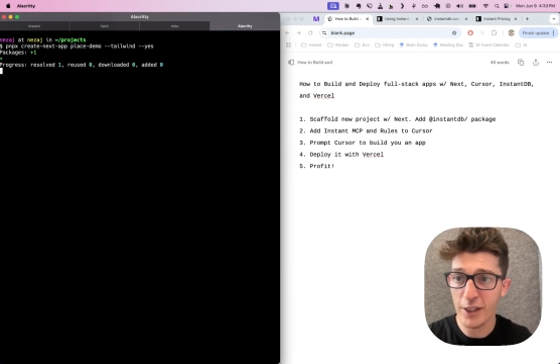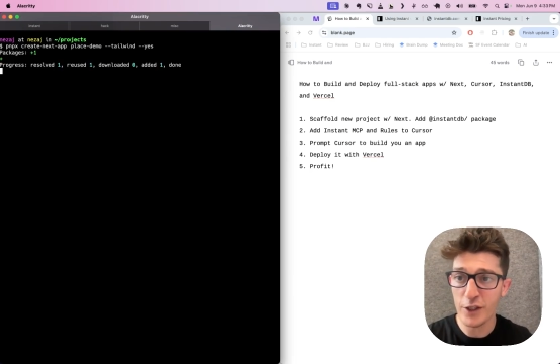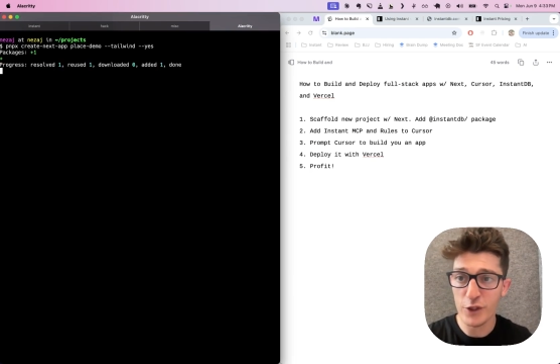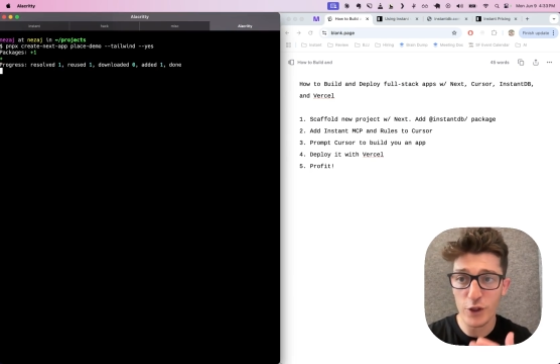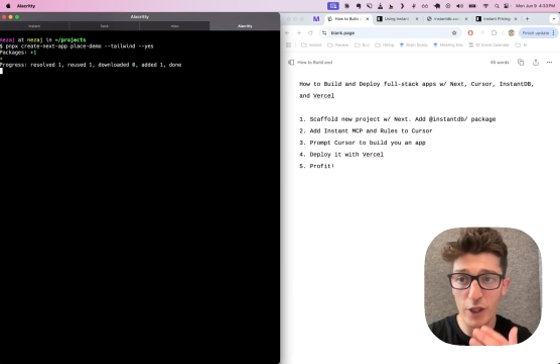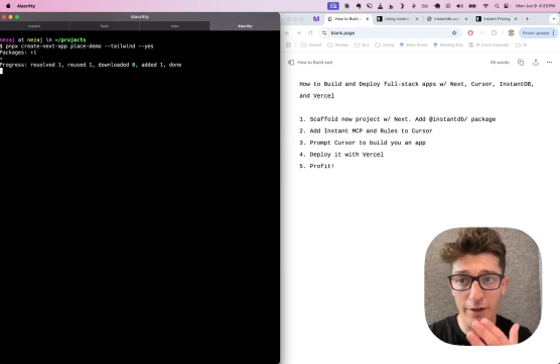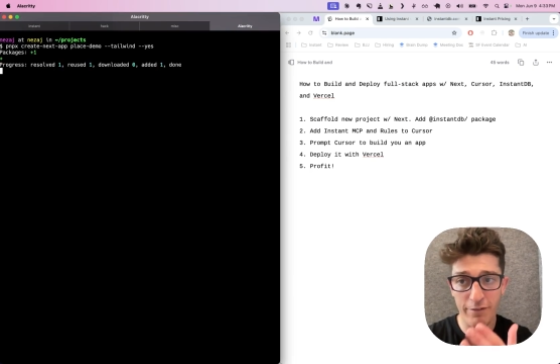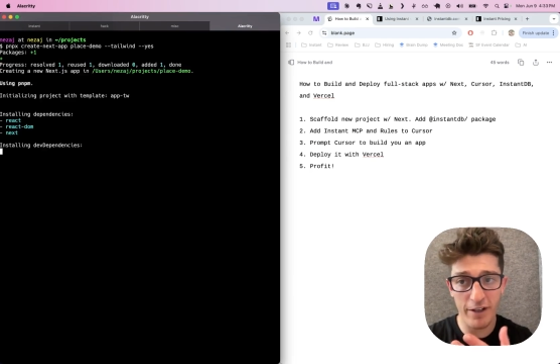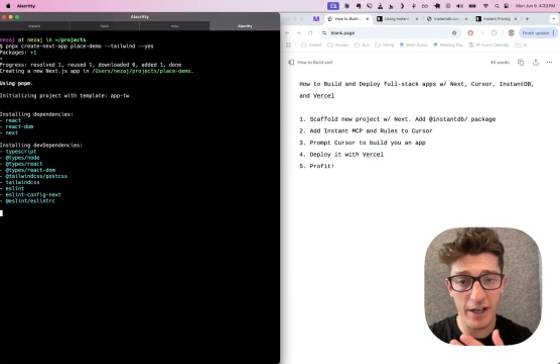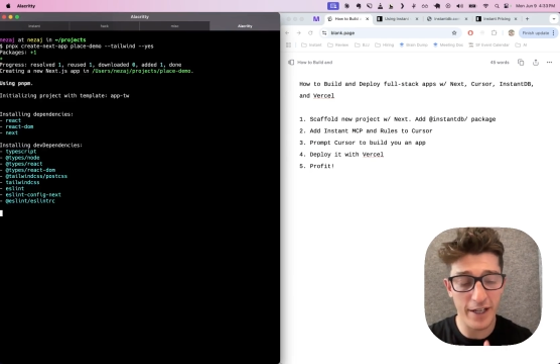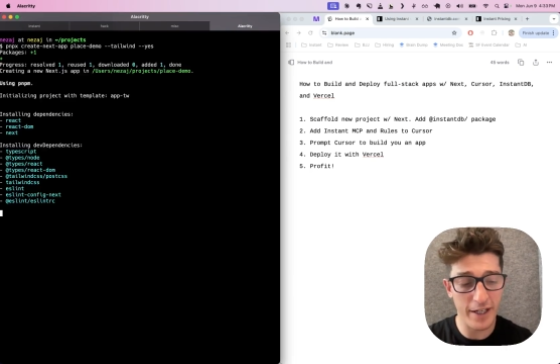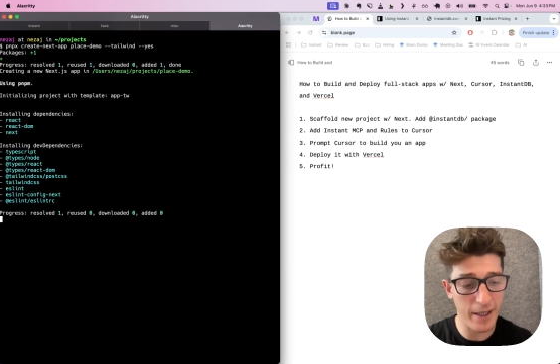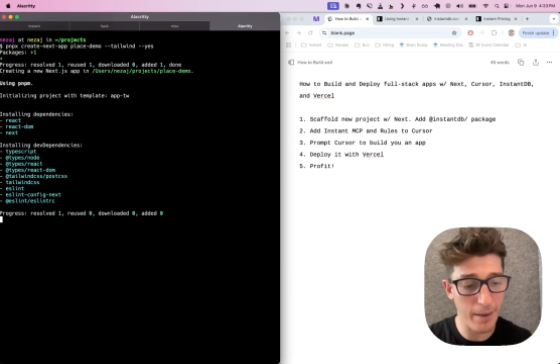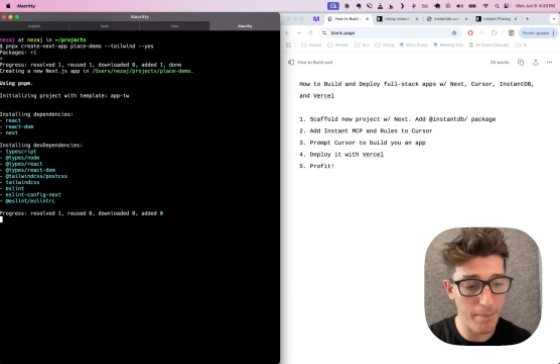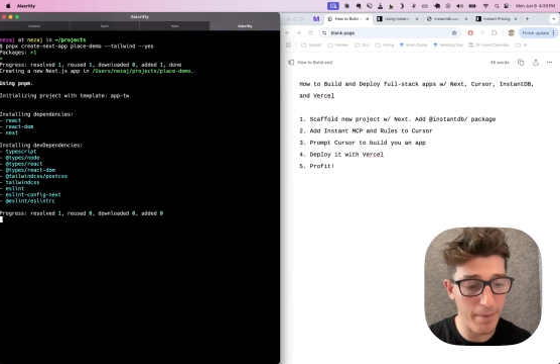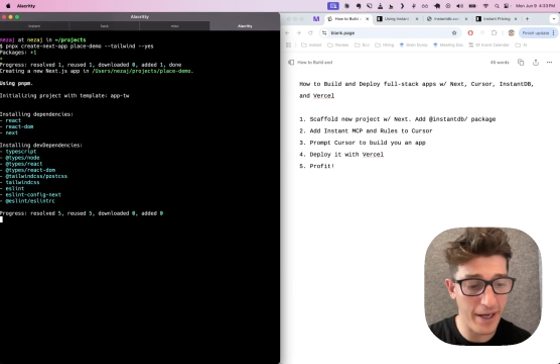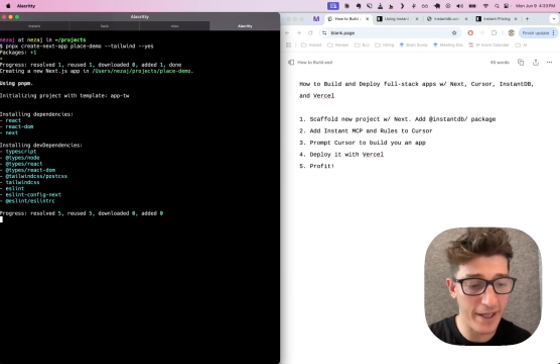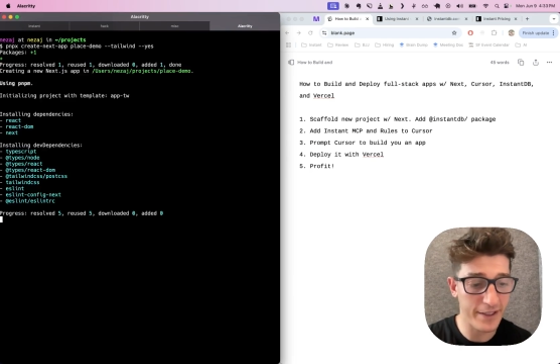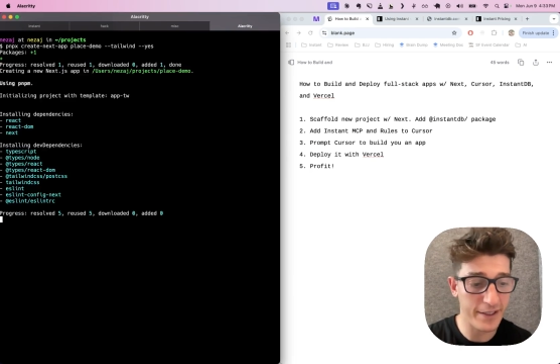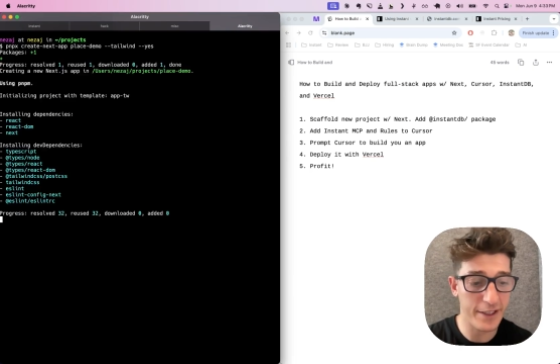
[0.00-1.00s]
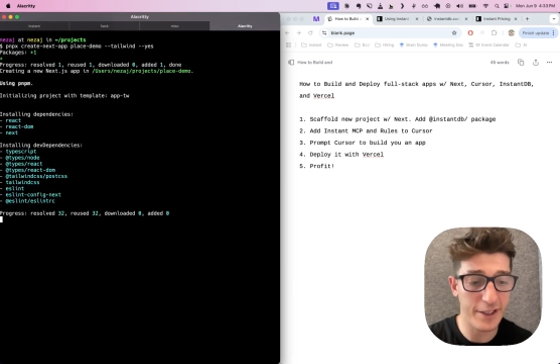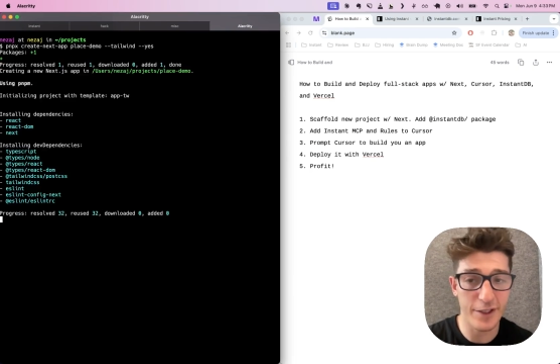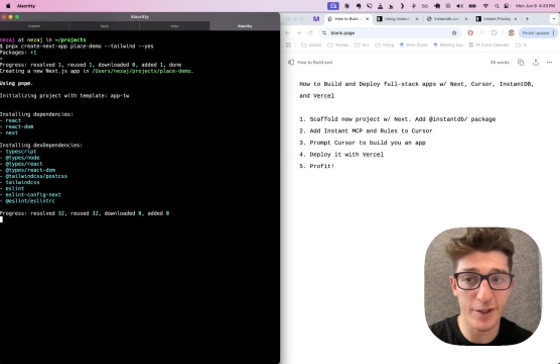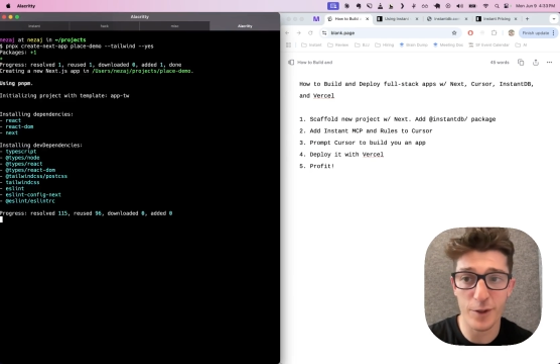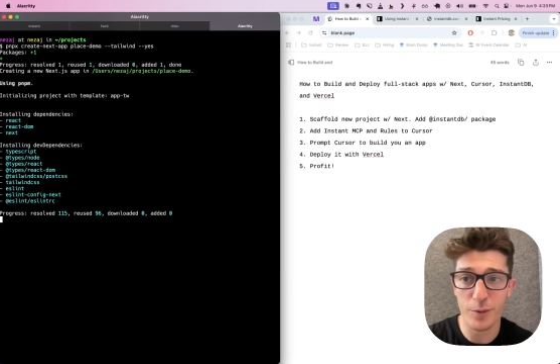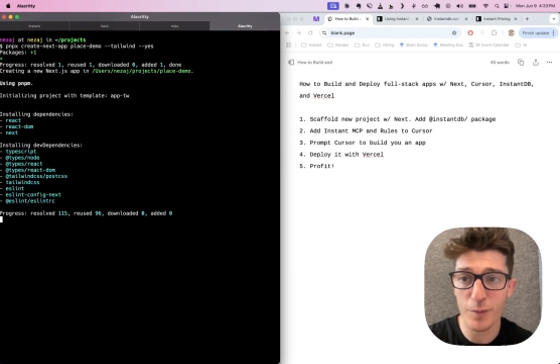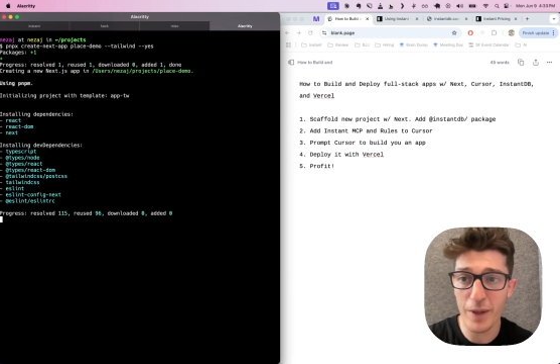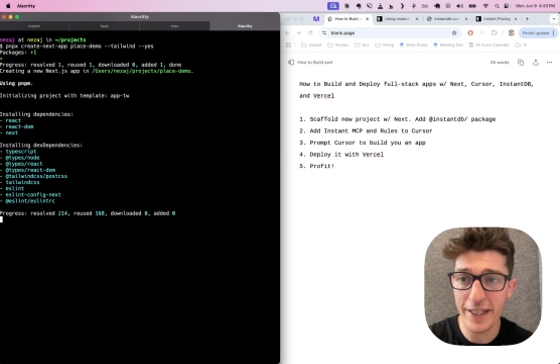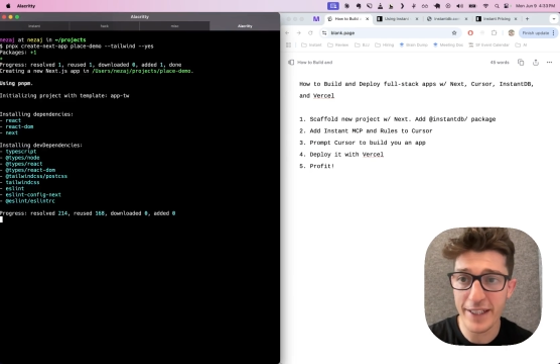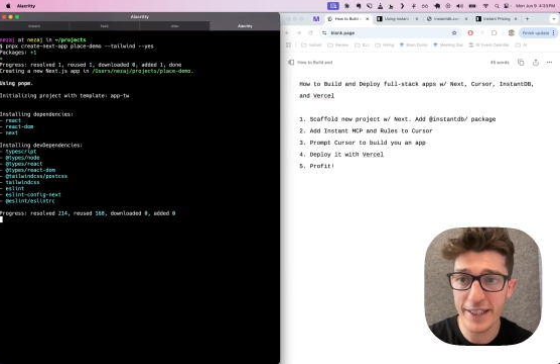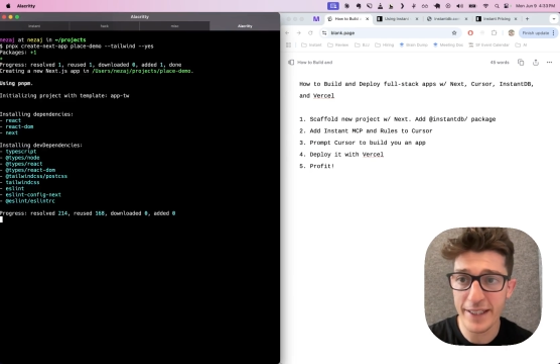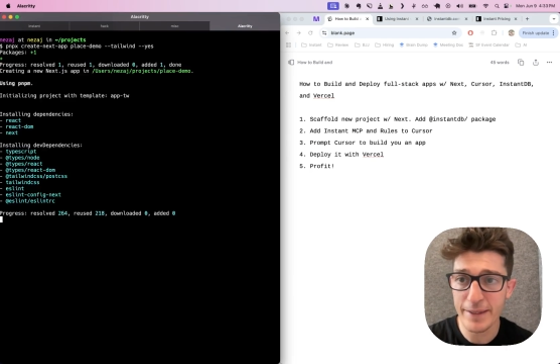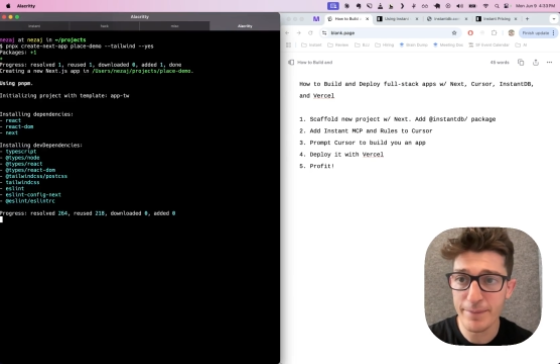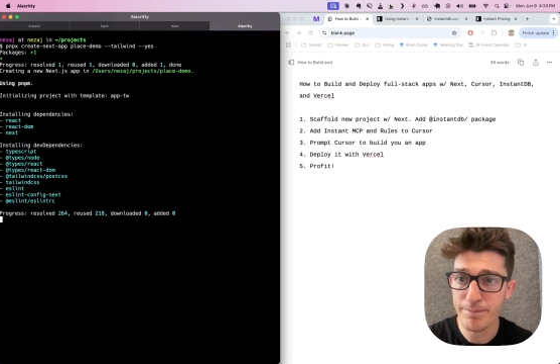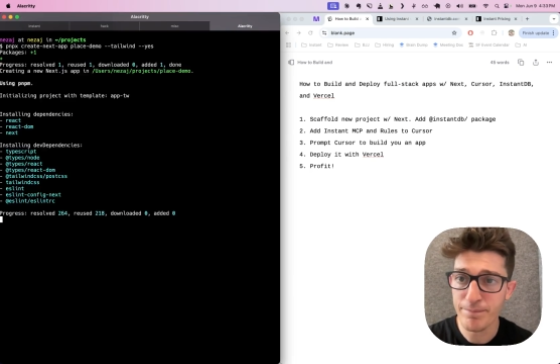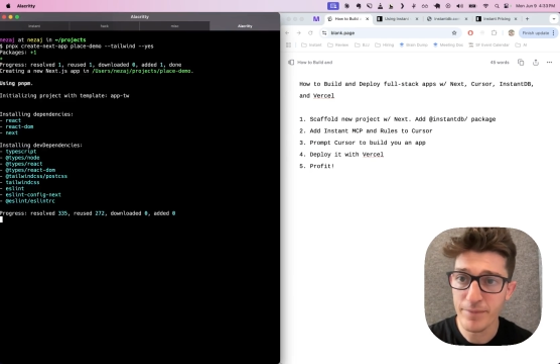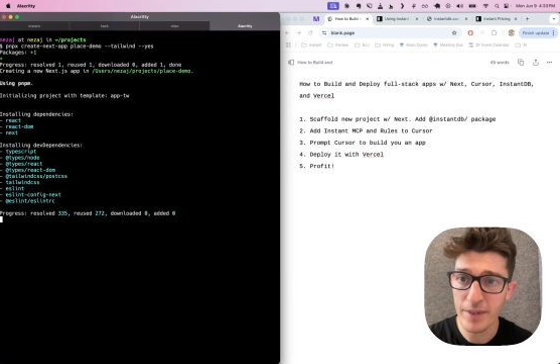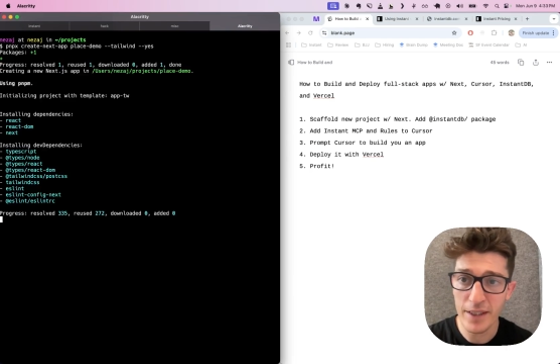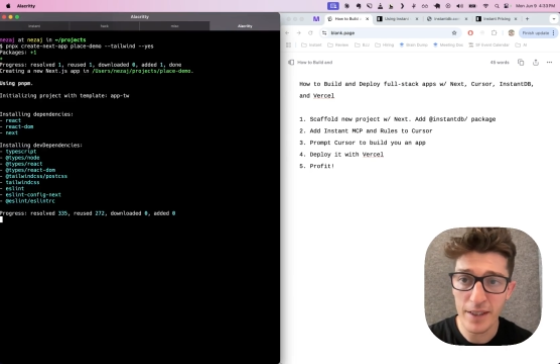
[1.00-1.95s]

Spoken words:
So I've got a command here ready.